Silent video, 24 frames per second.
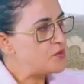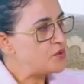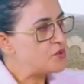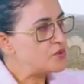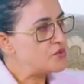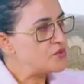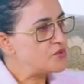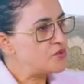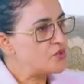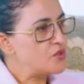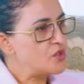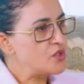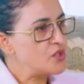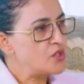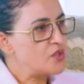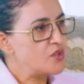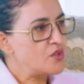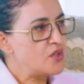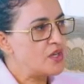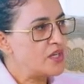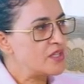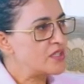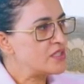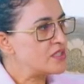
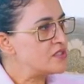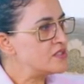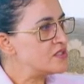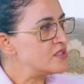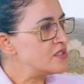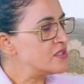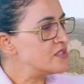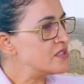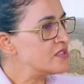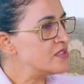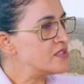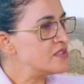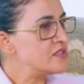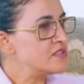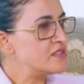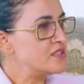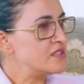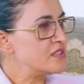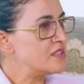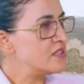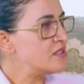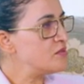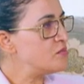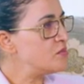Portfolio and
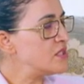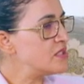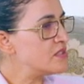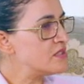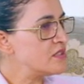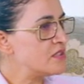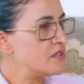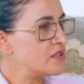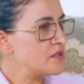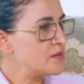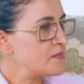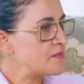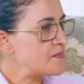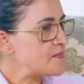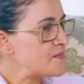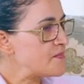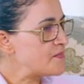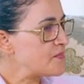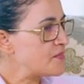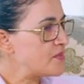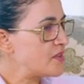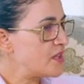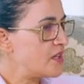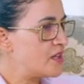consistency in meeting them.
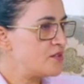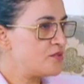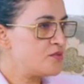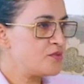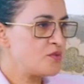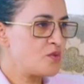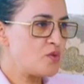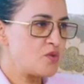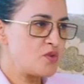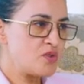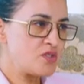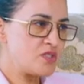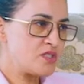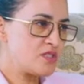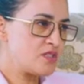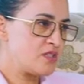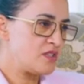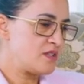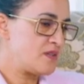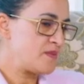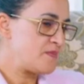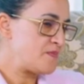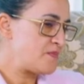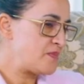And of course,
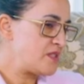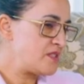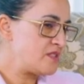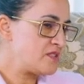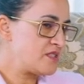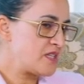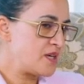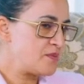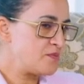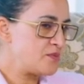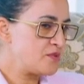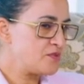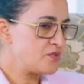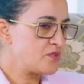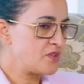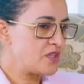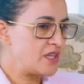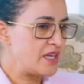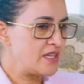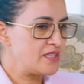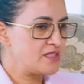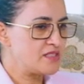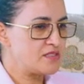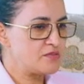these type of
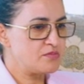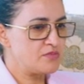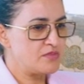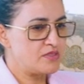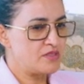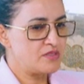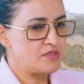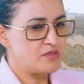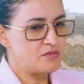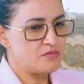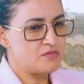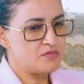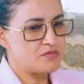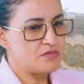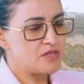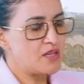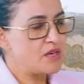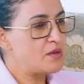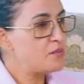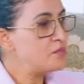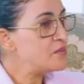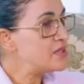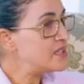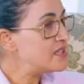clients may
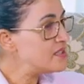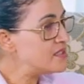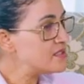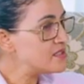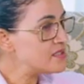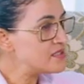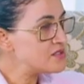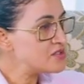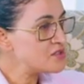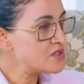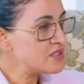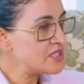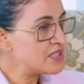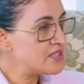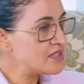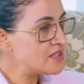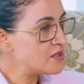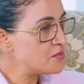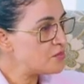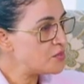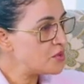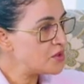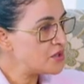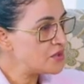not be easy to get
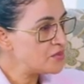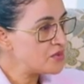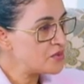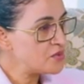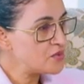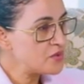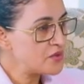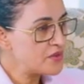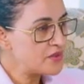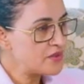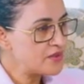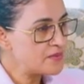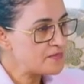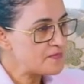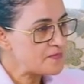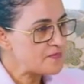an appointment with them.